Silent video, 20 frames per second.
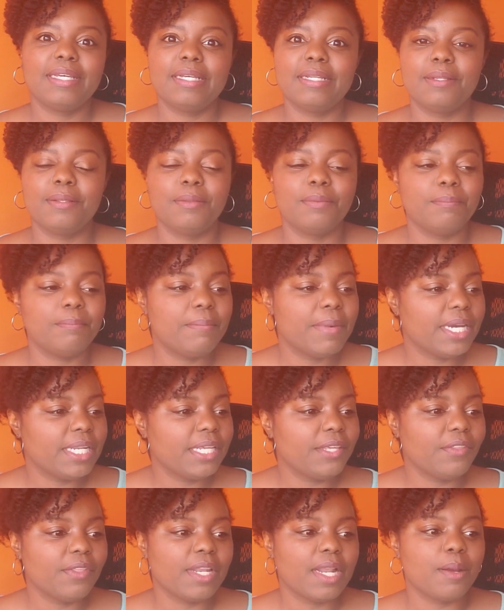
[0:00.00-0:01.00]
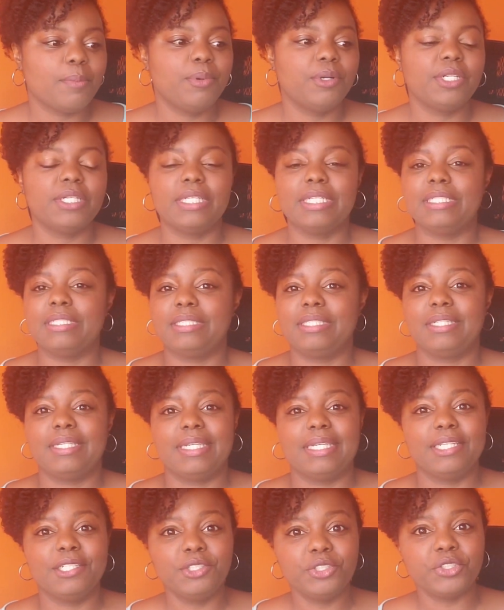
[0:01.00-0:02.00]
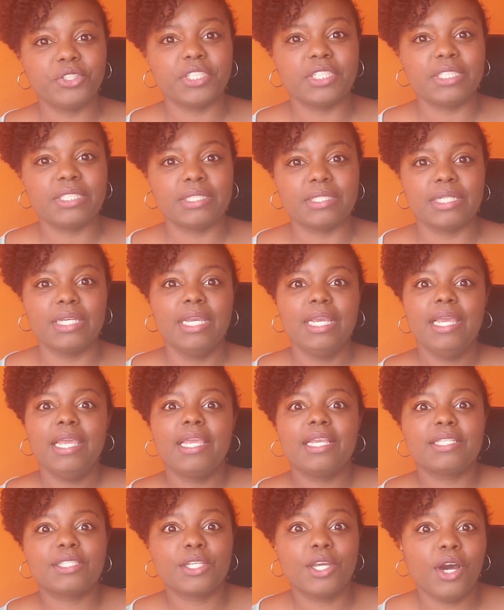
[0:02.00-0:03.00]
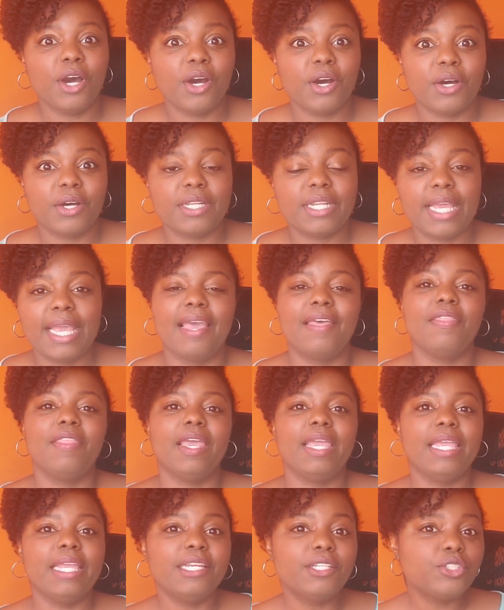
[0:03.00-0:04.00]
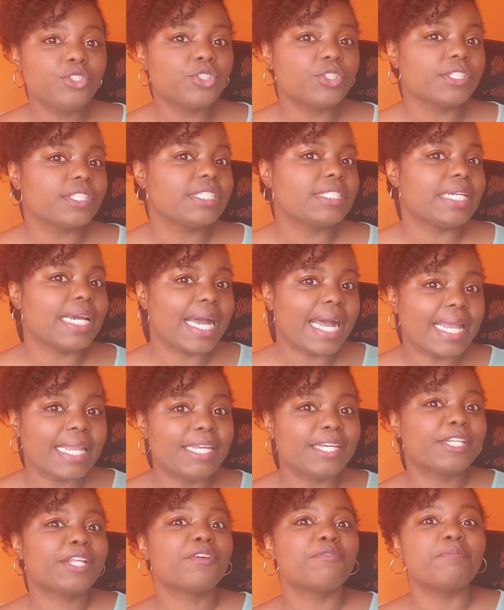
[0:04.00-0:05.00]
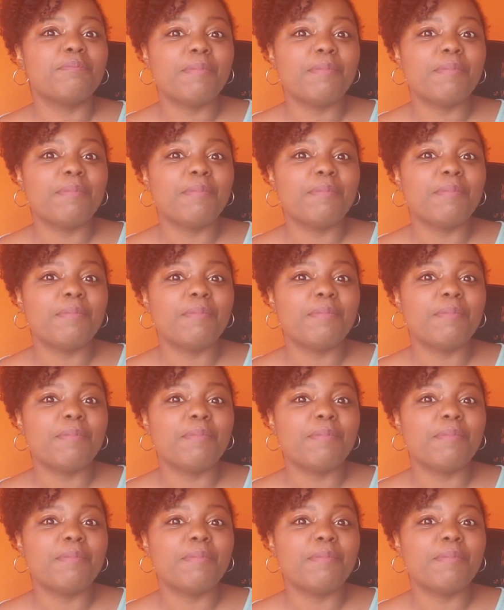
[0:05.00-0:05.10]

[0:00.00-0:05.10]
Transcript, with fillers: The money that I put to interest is gone. And the interest I could have